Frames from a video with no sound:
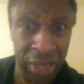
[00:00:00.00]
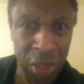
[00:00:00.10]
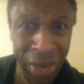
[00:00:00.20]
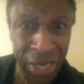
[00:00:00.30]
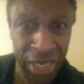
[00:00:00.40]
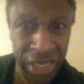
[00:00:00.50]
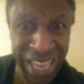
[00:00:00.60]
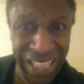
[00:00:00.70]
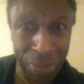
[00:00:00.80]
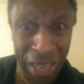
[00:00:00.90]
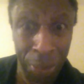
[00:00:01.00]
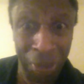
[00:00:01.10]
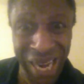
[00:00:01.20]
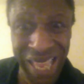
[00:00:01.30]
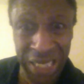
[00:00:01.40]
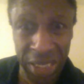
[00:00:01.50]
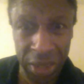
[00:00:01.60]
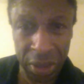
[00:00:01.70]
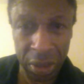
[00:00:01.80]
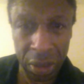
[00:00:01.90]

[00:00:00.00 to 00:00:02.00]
It's about to get us nicked by the police.